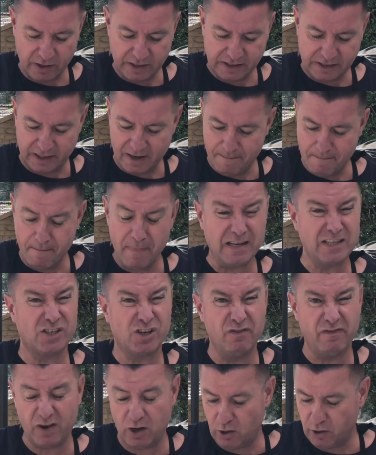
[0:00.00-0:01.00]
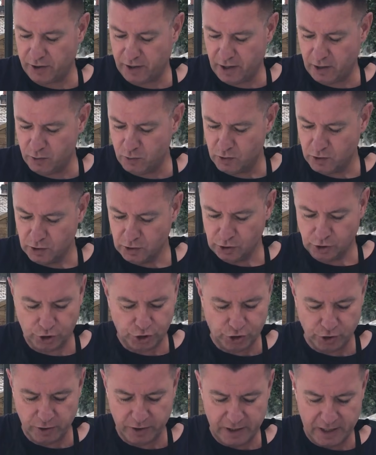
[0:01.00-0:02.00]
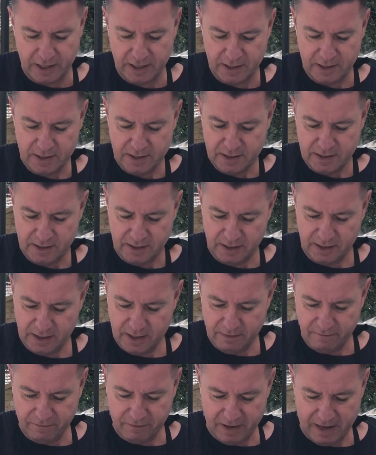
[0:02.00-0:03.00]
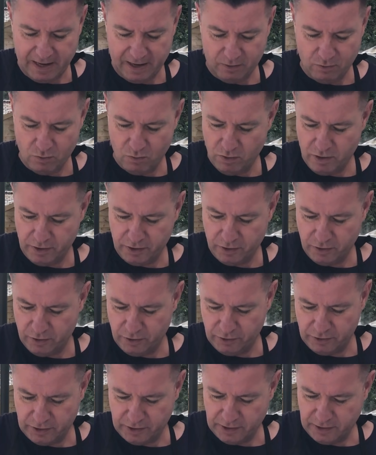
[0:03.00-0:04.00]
it's like a muscovado sugar. And give that all a good